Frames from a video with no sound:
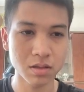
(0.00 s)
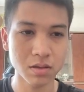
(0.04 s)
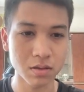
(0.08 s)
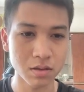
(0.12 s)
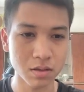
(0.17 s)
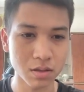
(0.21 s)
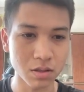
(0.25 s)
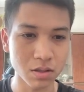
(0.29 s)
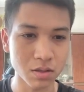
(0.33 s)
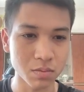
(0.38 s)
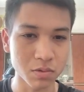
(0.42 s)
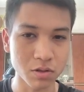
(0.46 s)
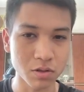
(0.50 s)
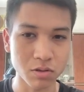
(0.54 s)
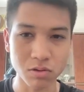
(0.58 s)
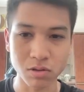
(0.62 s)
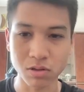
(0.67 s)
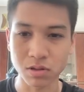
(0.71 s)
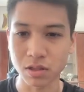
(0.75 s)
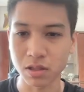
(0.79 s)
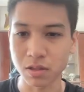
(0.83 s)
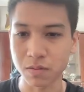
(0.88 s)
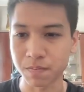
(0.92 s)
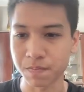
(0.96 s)
Here's my
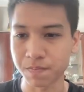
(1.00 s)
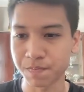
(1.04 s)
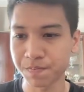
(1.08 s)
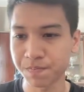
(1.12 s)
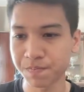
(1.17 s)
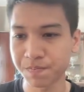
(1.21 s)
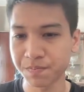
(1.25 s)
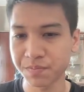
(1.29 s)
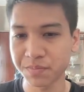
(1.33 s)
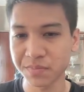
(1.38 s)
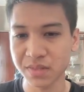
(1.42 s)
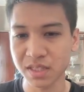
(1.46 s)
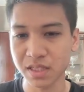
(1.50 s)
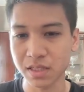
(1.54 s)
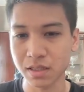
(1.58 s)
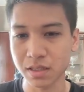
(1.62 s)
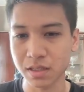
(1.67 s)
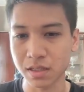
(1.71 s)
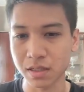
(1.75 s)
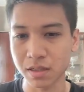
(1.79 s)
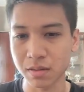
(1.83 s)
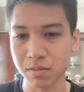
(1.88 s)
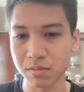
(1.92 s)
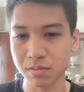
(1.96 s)
username.
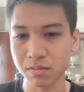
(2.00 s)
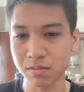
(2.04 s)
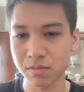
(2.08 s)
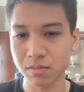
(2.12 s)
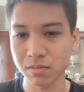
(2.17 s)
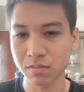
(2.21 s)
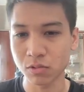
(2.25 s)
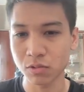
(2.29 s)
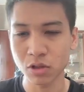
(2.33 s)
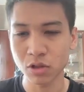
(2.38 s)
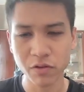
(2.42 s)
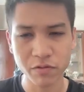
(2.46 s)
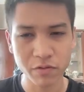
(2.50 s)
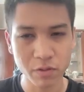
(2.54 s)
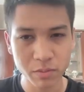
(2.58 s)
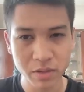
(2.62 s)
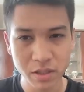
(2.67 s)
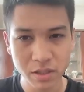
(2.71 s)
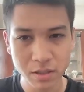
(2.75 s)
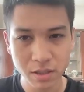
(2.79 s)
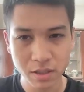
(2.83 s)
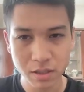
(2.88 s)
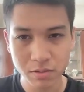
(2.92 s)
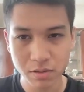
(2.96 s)
Uh, you're from
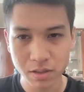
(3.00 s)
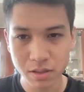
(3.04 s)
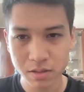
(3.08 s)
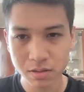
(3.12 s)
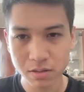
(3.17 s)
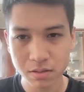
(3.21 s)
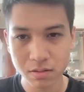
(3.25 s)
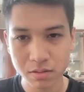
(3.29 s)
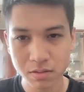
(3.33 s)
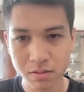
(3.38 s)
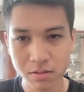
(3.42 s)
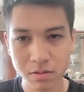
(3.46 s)
India, right?